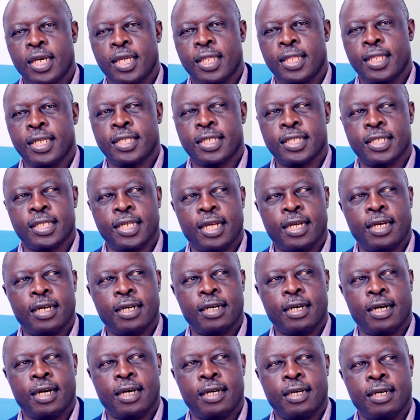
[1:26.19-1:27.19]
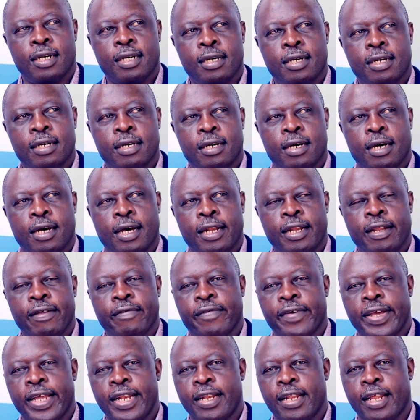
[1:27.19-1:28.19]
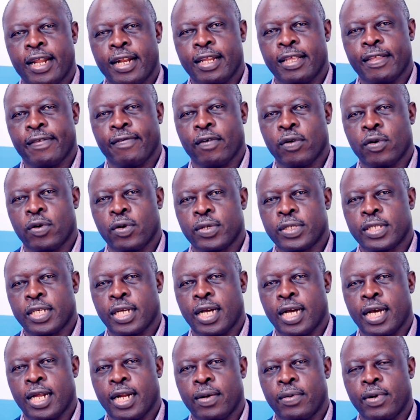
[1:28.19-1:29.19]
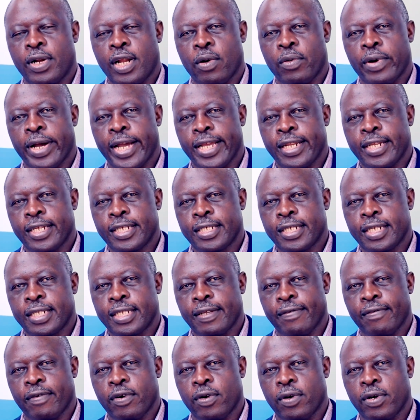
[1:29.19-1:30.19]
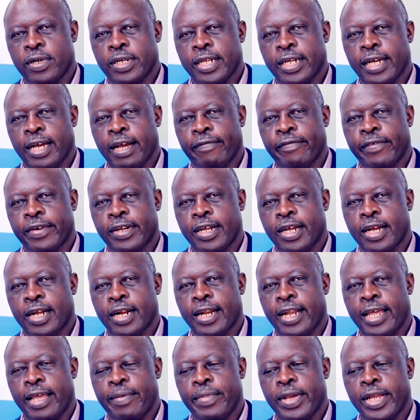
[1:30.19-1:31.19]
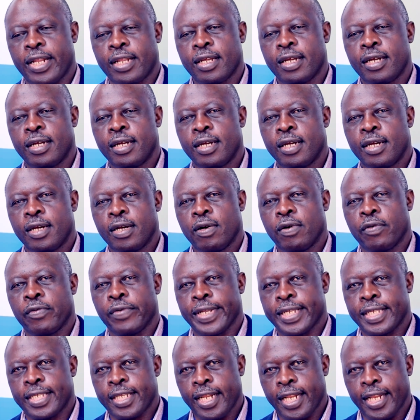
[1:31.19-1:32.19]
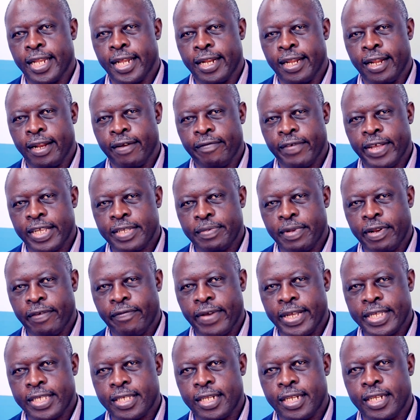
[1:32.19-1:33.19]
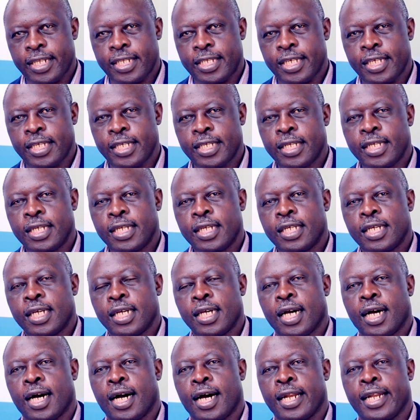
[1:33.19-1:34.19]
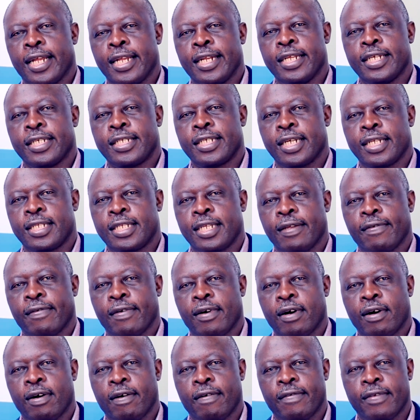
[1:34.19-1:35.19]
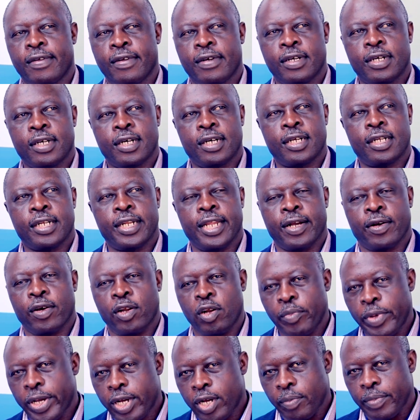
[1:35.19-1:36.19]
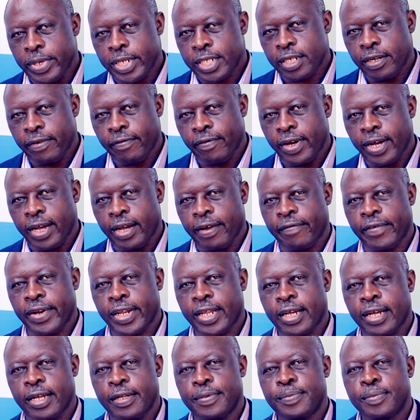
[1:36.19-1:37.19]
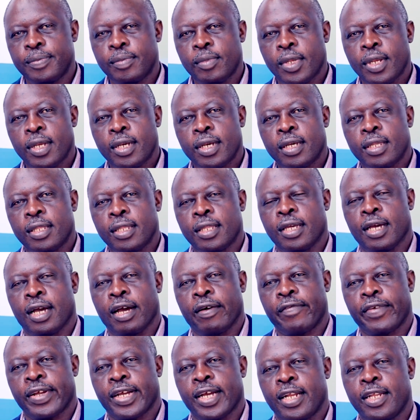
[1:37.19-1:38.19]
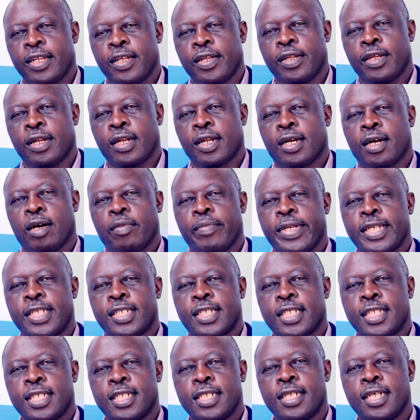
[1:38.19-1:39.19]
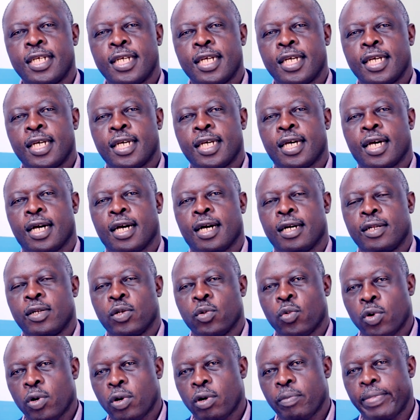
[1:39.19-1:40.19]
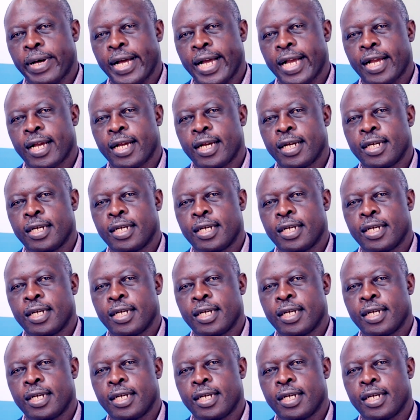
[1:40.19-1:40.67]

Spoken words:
This is an event that is focused around our initiative called the Africa Climate Resilient Investment Facility, an initiative of the Economic Commission for Africa, the African Union Commission, the World Bank,